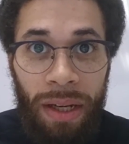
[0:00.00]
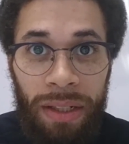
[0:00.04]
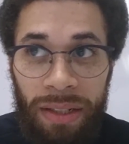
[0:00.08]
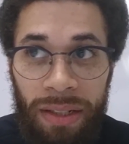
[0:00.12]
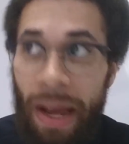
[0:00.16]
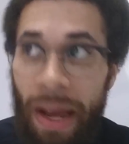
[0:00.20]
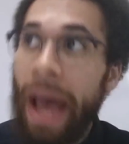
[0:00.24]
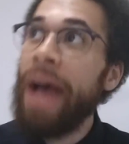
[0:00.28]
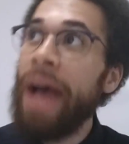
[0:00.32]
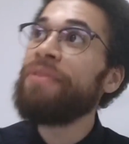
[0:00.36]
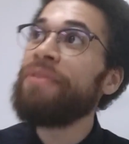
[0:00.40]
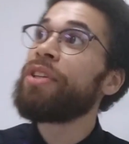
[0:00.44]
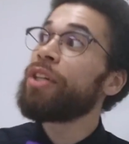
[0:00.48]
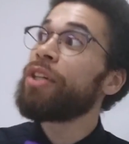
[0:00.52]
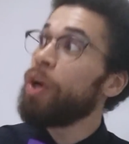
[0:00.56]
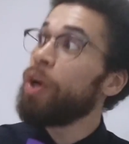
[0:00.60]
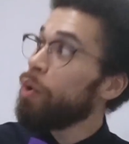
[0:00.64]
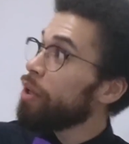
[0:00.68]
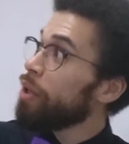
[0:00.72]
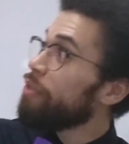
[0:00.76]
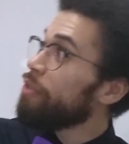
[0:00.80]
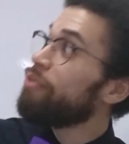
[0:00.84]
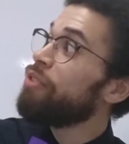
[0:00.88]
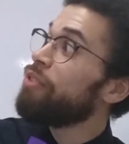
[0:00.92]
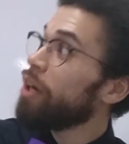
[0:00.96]
to have to go
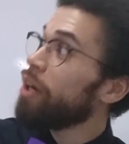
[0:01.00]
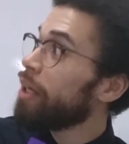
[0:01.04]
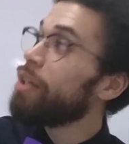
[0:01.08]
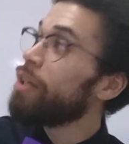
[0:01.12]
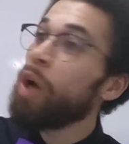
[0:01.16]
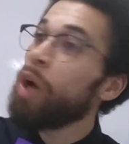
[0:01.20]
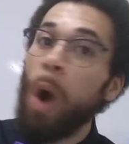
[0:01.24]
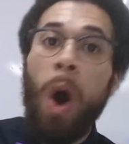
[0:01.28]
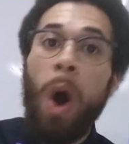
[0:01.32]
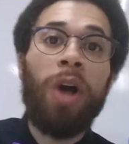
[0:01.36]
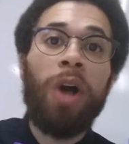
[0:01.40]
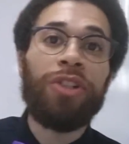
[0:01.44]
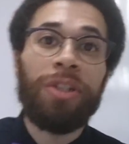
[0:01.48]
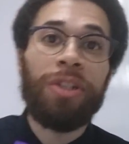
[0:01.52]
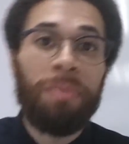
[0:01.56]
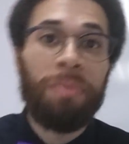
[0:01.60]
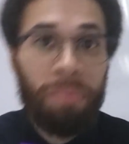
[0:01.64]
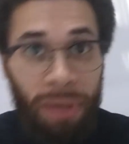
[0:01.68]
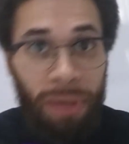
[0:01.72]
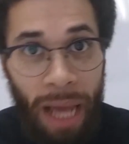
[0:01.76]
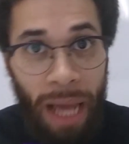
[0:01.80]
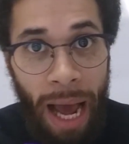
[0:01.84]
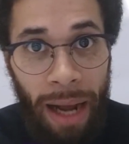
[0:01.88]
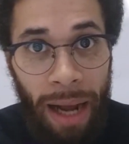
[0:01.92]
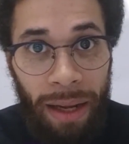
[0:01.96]
to the fucking auction
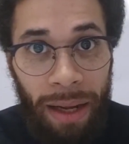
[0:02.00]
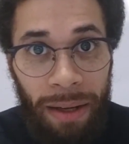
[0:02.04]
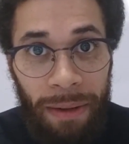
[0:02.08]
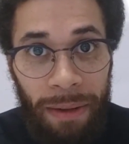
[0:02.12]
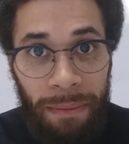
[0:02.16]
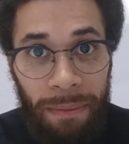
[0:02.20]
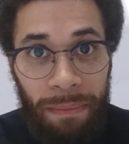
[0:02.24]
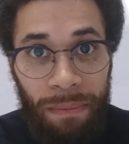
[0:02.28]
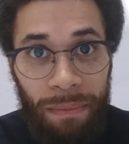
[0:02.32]
block